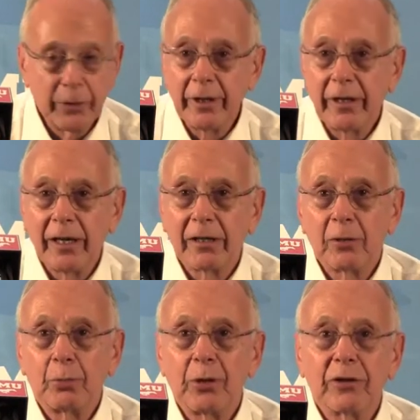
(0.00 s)
we didn't
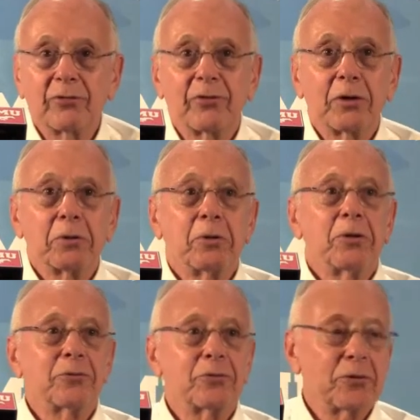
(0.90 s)
handle press very
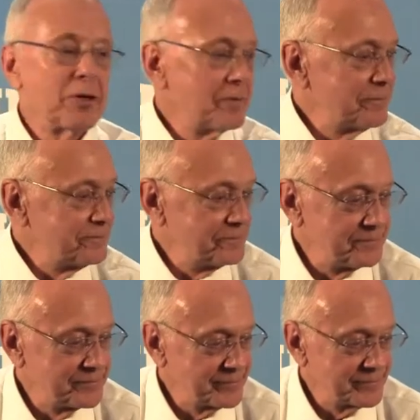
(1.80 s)
well, so
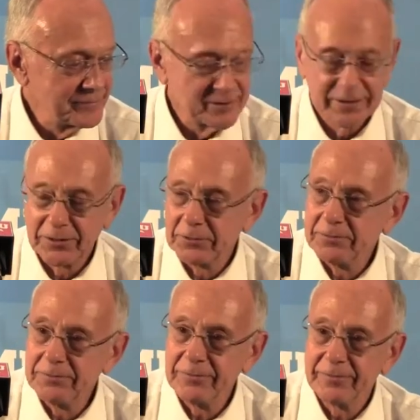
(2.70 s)
you
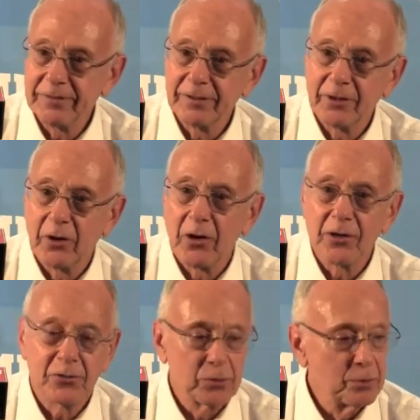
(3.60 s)
know,
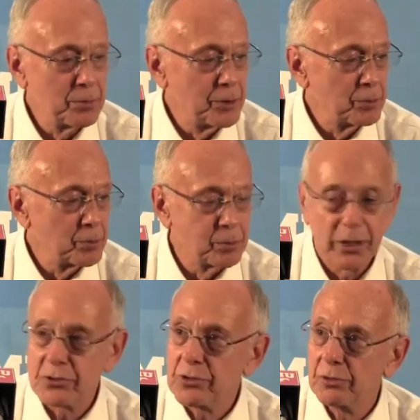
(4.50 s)
guards, when people
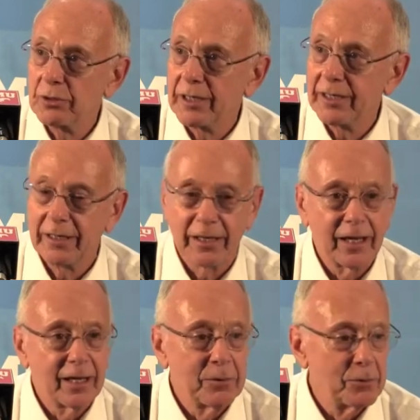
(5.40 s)
press you late in the
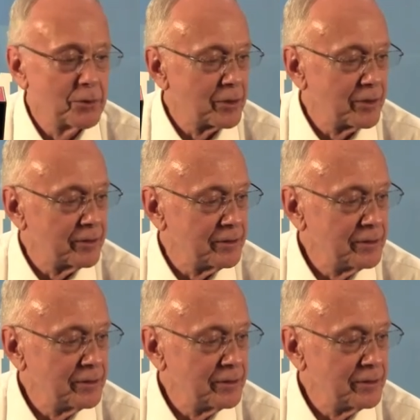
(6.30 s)
game, you